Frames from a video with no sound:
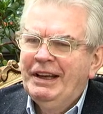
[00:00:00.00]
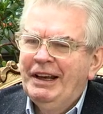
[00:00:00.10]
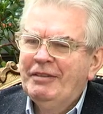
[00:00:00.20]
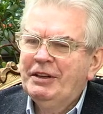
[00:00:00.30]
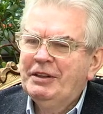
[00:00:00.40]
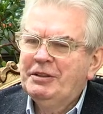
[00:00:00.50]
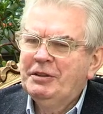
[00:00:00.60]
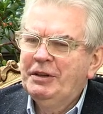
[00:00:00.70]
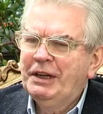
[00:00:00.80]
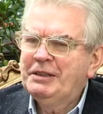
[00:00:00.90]
having
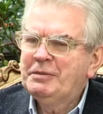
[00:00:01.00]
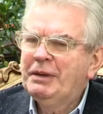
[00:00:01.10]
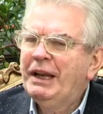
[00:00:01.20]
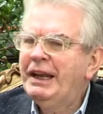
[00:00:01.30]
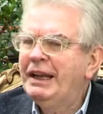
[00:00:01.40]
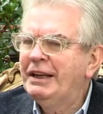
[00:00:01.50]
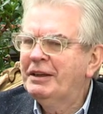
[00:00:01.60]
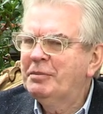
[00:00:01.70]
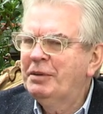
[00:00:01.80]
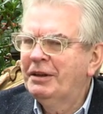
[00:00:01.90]
to explain
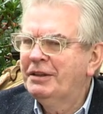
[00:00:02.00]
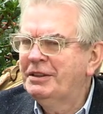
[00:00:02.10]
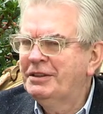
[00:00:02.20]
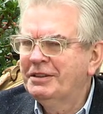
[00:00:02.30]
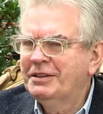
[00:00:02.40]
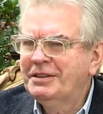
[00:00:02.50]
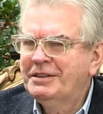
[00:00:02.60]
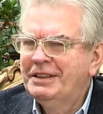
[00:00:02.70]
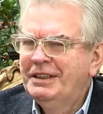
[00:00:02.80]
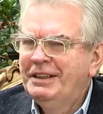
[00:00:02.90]
to
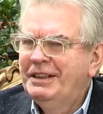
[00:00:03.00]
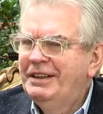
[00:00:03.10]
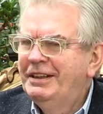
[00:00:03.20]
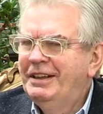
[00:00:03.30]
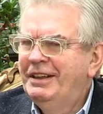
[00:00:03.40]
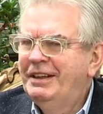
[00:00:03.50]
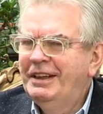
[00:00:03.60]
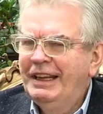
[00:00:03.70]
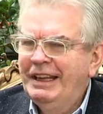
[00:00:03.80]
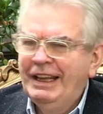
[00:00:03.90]
politicians in
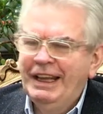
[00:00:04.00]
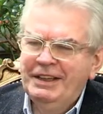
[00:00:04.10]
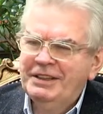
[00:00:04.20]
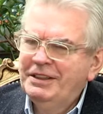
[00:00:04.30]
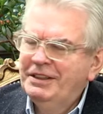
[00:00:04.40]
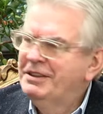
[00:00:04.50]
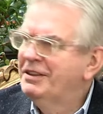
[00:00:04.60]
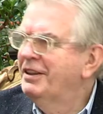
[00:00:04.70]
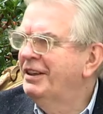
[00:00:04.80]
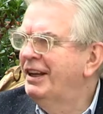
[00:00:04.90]
the 80s
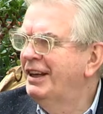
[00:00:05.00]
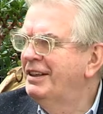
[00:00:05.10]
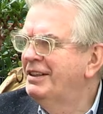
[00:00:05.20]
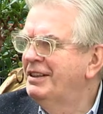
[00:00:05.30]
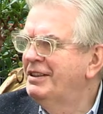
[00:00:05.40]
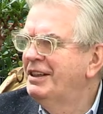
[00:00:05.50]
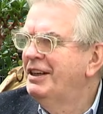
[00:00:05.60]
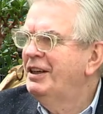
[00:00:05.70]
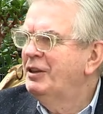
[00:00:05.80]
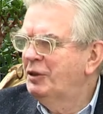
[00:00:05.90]
and the 90s
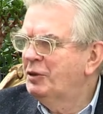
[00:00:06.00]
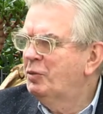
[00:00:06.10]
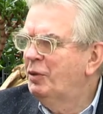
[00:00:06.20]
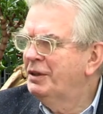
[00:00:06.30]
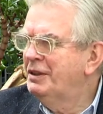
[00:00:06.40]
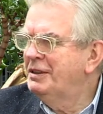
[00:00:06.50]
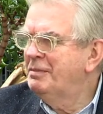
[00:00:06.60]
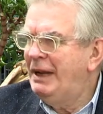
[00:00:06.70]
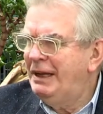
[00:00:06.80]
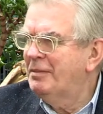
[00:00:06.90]
just what is
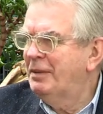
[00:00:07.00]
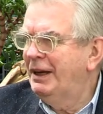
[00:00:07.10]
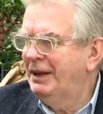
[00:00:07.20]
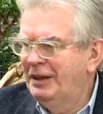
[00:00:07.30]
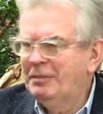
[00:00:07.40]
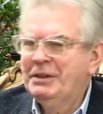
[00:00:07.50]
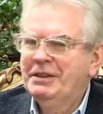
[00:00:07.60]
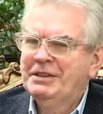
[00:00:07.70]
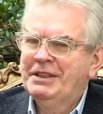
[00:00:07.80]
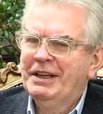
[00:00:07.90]
meant by urban
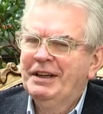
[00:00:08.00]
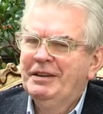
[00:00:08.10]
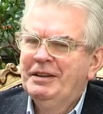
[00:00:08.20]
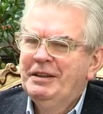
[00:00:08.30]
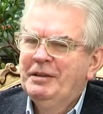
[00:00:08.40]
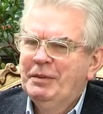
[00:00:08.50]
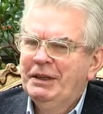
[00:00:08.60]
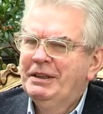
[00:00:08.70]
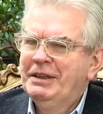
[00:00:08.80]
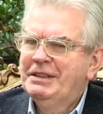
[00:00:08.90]
design.
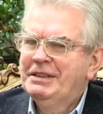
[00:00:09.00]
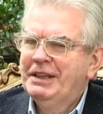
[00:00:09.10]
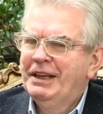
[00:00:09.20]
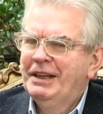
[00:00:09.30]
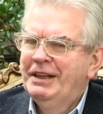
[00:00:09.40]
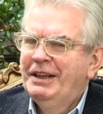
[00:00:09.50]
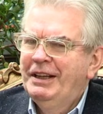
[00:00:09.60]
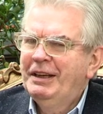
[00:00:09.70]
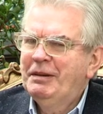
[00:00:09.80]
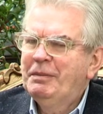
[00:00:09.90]
But it
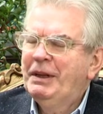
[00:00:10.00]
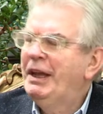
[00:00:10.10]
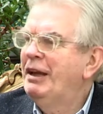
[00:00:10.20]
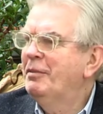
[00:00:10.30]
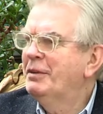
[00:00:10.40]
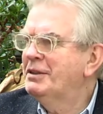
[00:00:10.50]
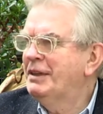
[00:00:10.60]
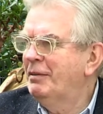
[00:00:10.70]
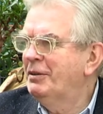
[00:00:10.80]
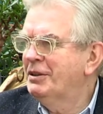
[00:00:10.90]
became
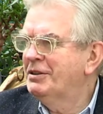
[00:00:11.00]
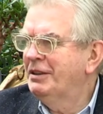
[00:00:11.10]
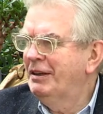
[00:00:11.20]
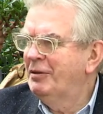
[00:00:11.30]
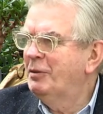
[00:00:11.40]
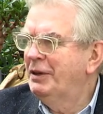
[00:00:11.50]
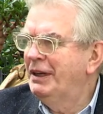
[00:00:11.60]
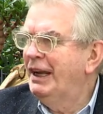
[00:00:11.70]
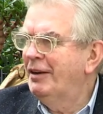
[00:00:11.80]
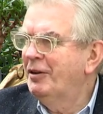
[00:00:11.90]
established, and
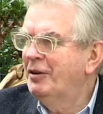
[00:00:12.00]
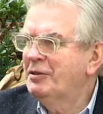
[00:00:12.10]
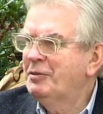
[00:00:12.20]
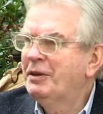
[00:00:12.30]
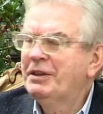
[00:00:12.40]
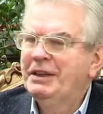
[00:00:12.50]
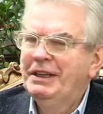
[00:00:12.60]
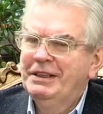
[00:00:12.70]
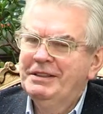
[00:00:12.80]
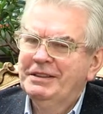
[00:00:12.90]
everyone now knows what it
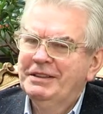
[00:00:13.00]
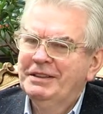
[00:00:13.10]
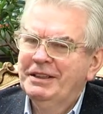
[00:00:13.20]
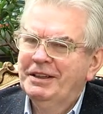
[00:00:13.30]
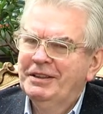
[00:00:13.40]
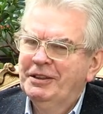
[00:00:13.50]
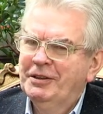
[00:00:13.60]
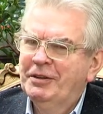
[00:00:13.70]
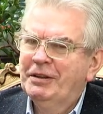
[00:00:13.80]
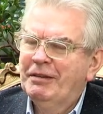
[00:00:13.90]
is, and you
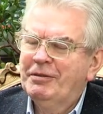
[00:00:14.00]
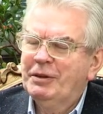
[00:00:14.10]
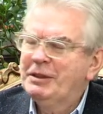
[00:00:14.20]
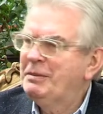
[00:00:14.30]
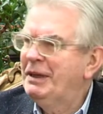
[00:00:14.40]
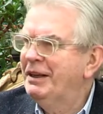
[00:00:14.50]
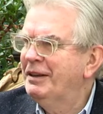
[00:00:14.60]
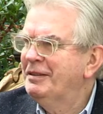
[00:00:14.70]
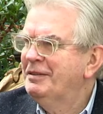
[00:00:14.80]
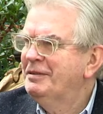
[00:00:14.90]
don't have to explain it.